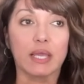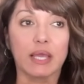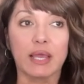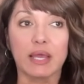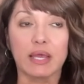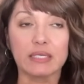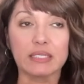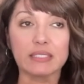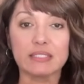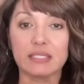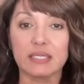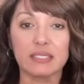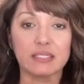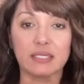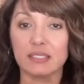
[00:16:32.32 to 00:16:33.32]
and he
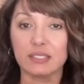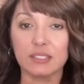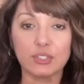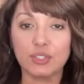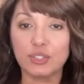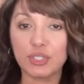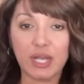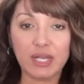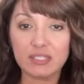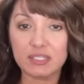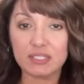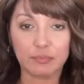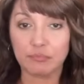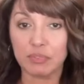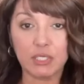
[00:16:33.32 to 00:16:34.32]
said,
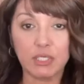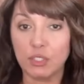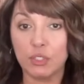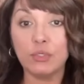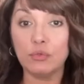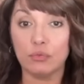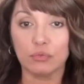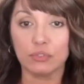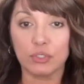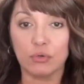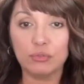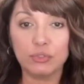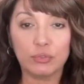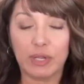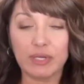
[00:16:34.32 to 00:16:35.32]
"Just be you.
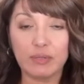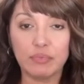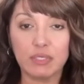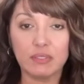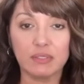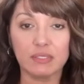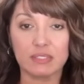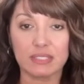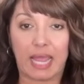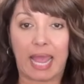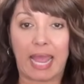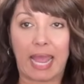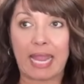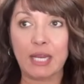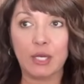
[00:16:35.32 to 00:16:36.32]
Don't try to be this
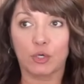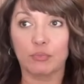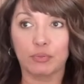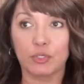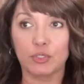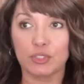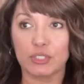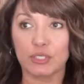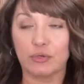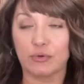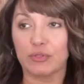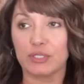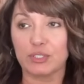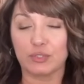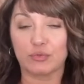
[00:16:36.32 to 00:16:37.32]
anchor person or
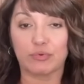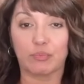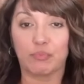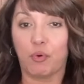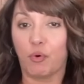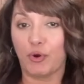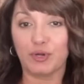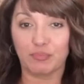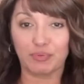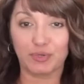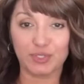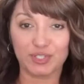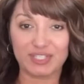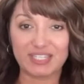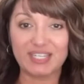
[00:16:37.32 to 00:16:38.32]
this reporter
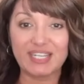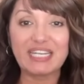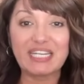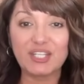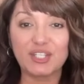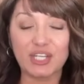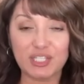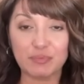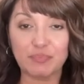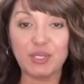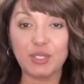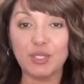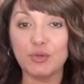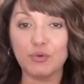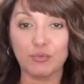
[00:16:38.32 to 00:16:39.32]
person. Just be
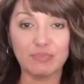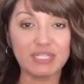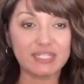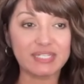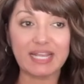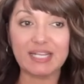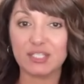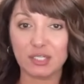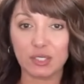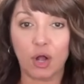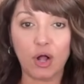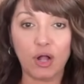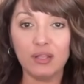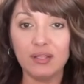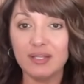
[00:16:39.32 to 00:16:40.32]
you, mistakes and
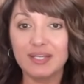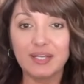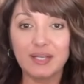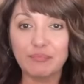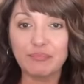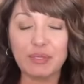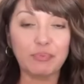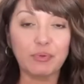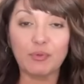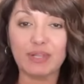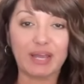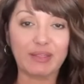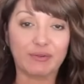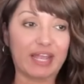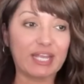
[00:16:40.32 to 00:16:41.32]
all people will
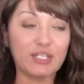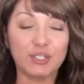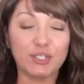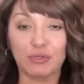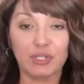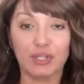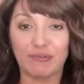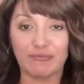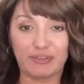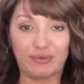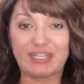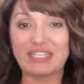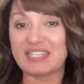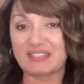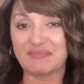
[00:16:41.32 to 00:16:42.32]
either hate you or love you.
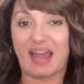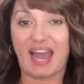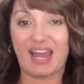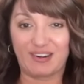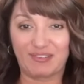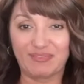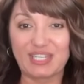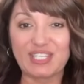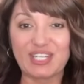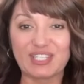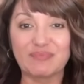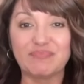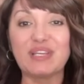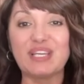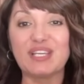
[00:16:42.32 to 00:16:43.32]
It doesn't matter, but
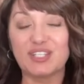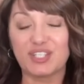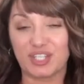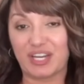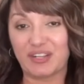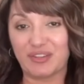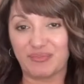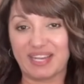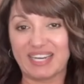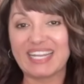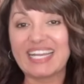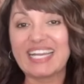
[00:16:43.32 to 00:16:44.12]
just be genuine.